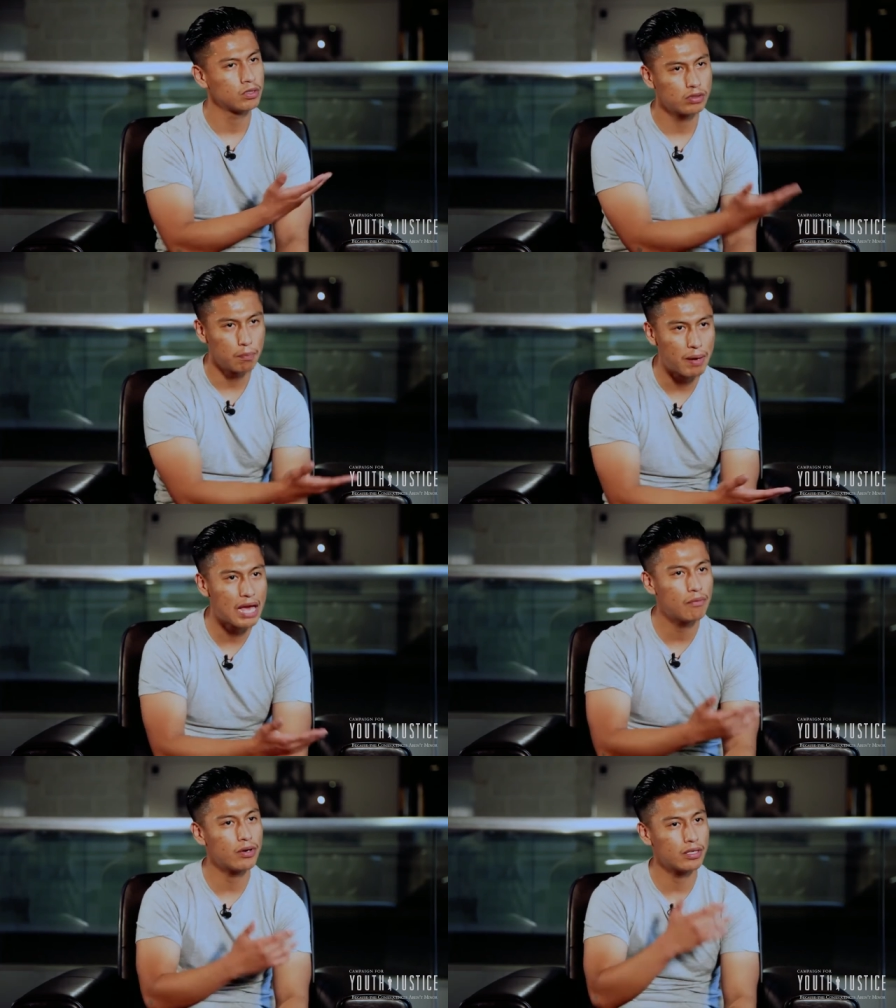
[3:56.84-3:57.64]
the
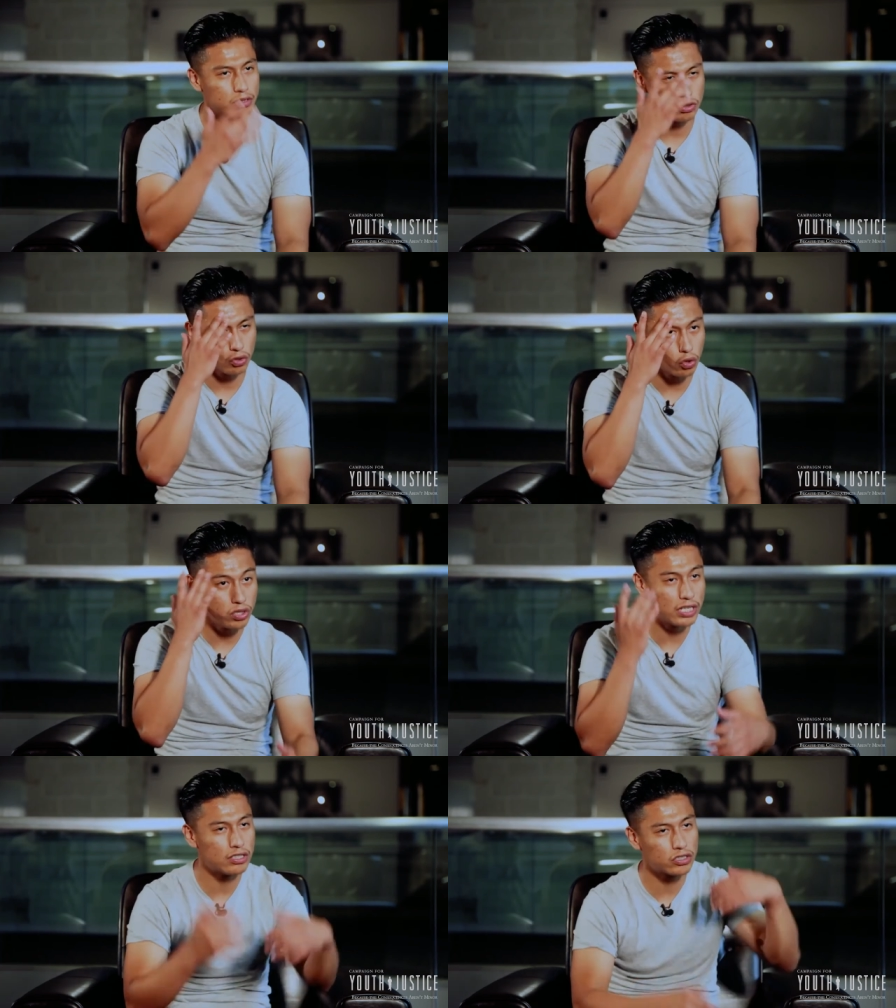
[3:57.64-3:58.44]
Bible and you know
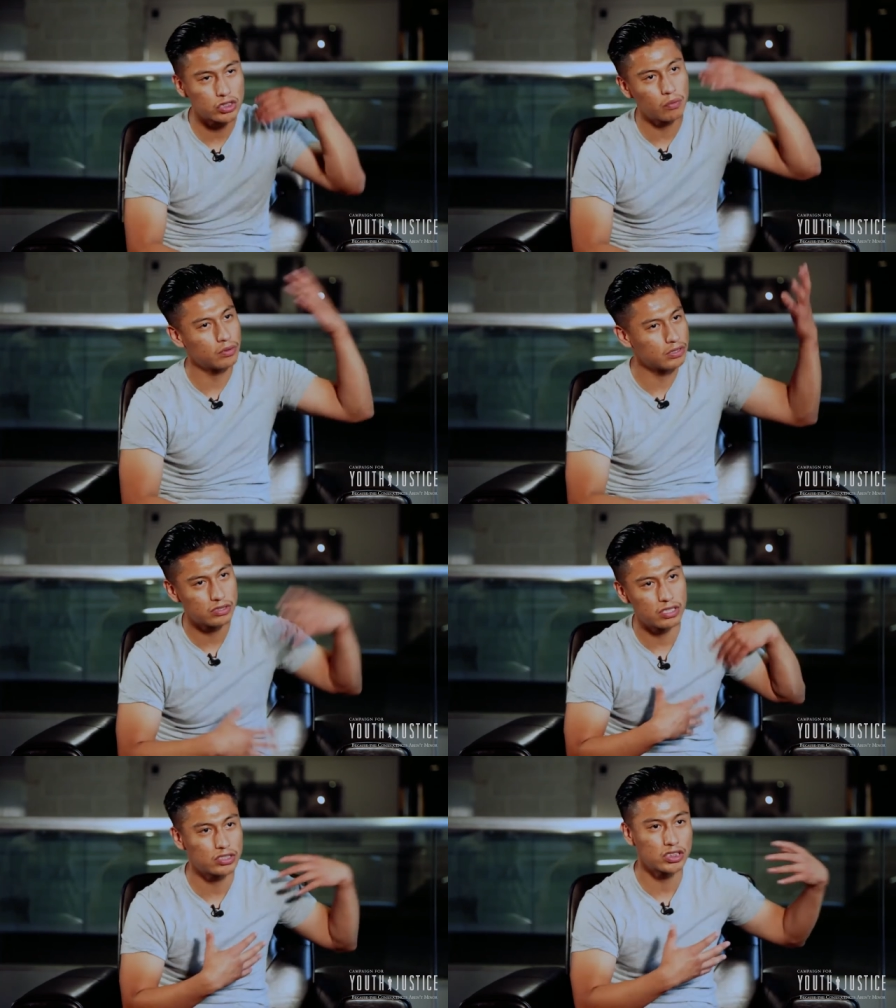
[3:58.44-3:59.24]
knowing that there's
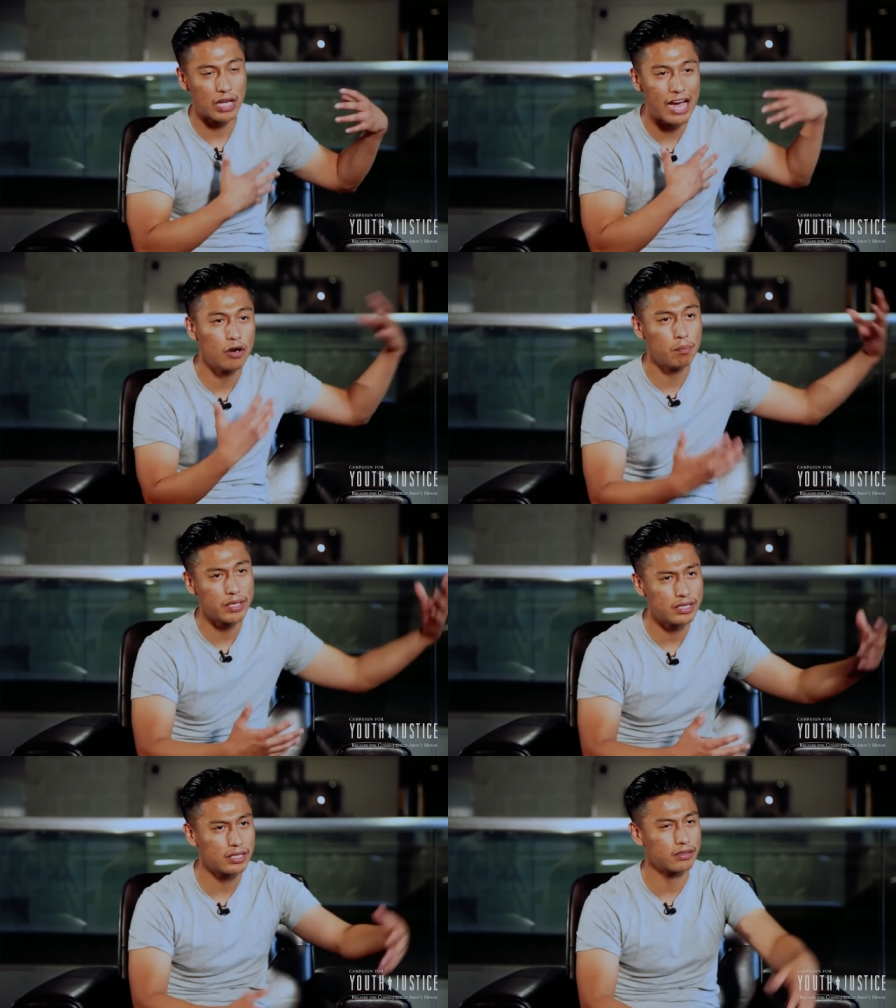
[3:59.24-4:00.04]
someone there's a higher
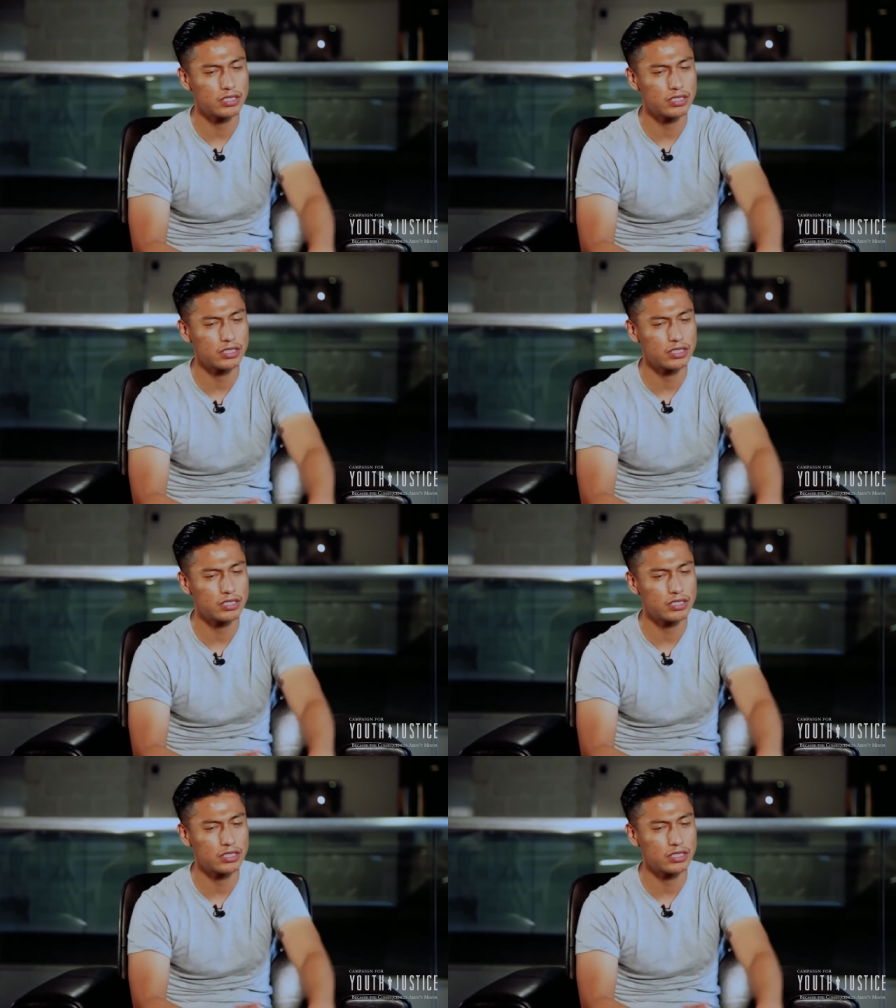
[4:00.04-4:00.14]
being and